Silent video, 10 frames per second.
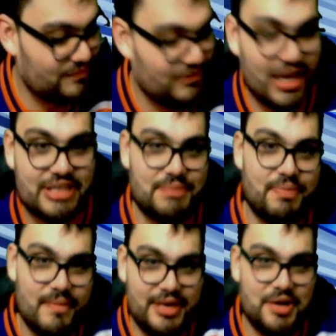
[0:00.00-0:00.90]
You guys could
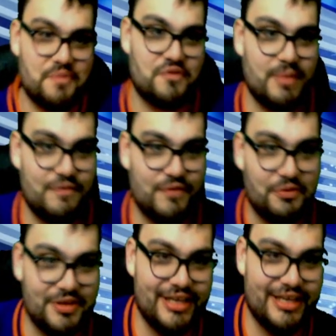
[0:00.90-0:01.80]
probably hear him from my
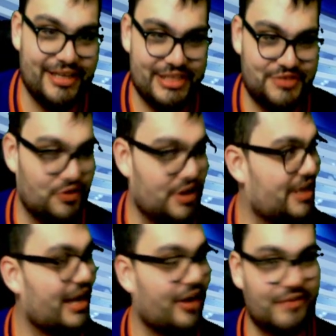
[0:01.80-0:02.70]
phone. He's
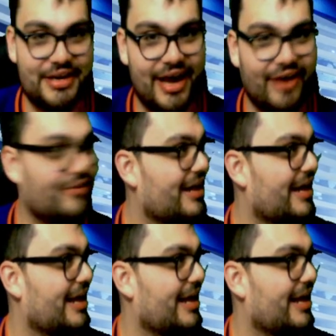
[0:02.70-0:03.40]
freaking out right now.